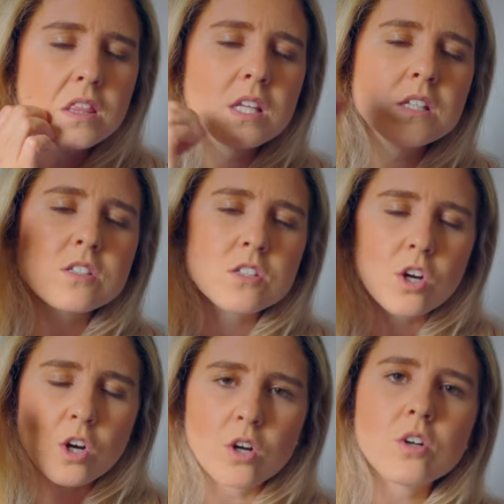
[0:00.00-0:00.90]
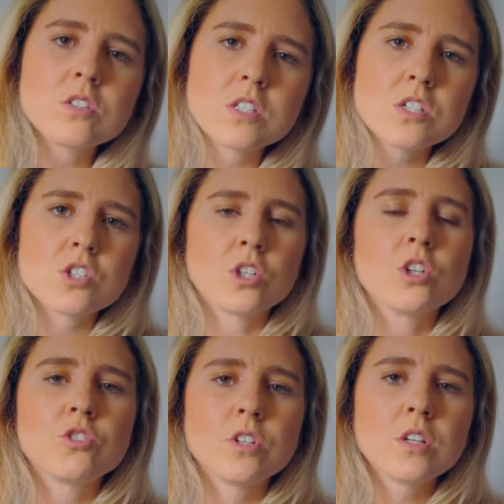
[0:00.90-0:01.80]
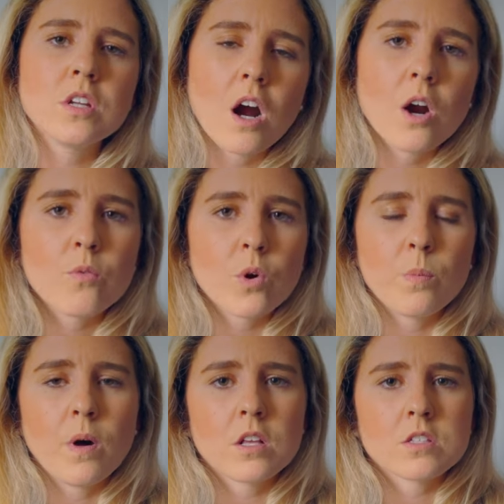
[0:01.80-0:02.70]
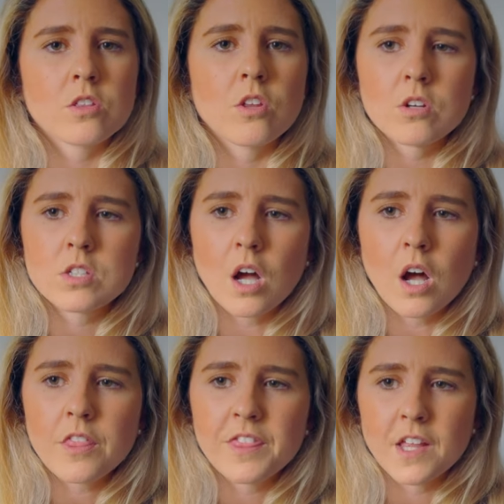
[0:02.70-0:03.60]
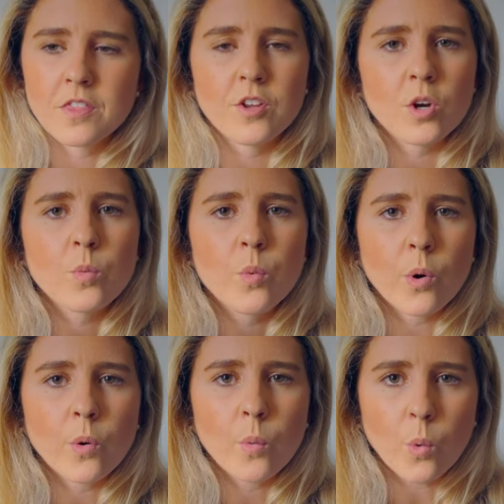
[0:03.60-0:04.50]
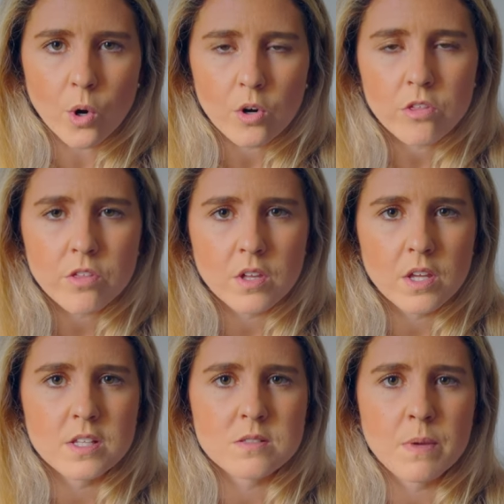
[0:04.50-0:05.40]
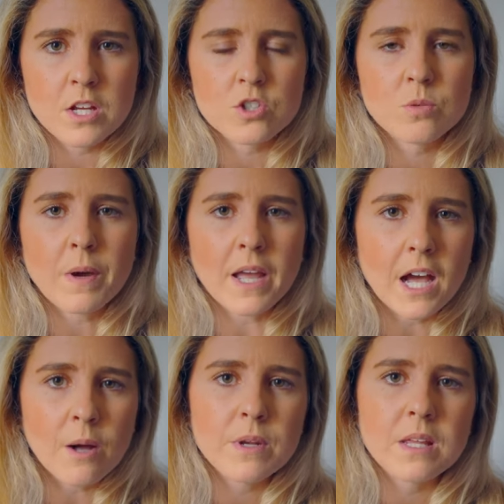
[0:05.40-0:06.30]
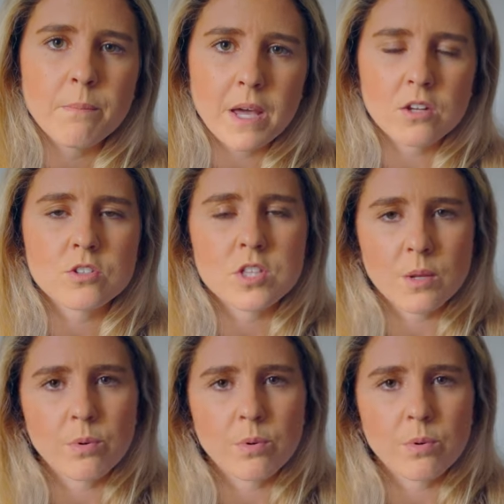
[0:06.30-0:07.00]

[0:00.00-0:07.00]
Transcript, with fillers: These girls, these children are robots. They're taught that their worth is measured by how many medals they